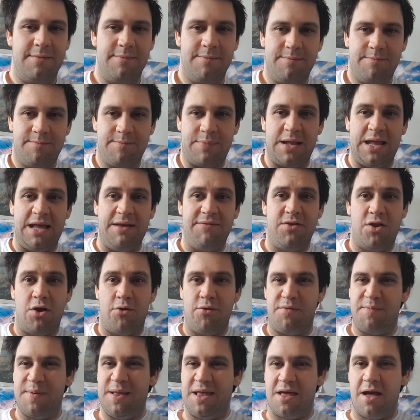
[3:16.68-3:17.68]
even though
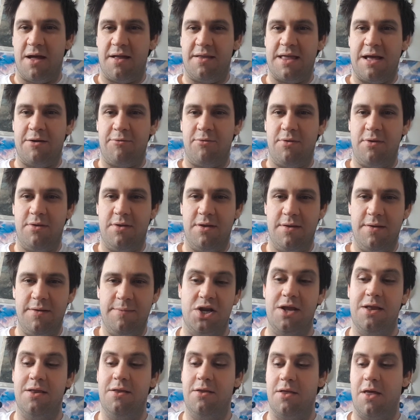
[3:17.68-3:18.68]
it's been cut down.
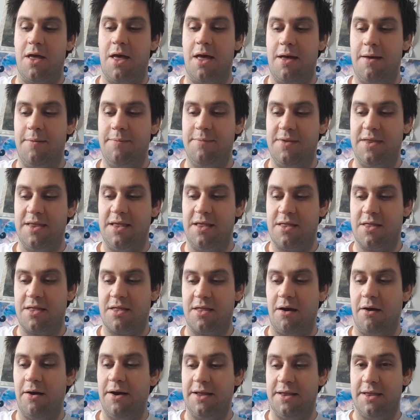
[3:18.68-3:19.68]
And this
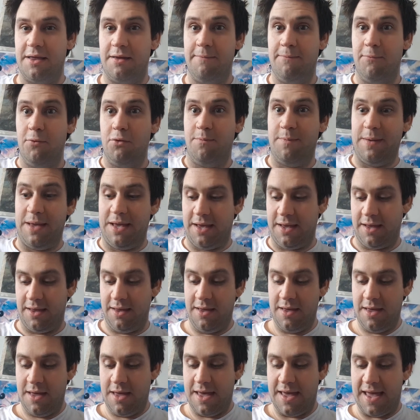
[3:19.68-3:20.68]
idea would be
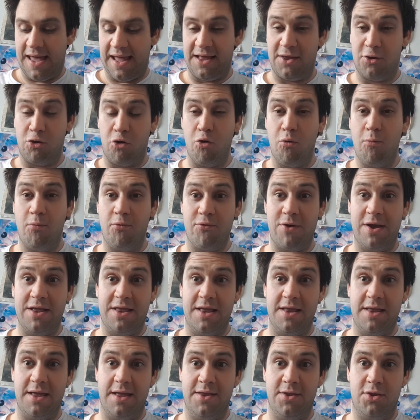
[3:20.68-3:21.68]

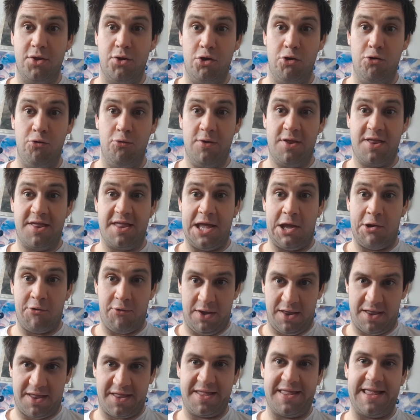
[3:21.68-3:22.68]
incorporated into
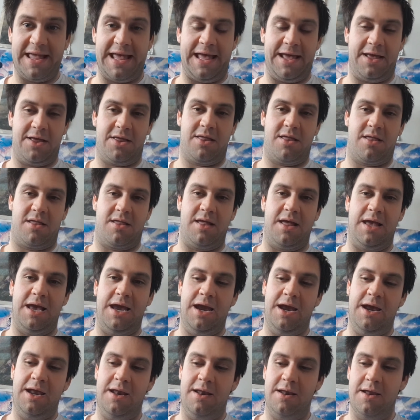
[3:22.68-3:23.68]
Series 6
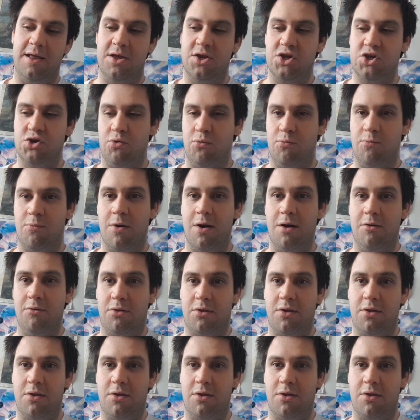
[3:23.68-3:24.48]
in a short while.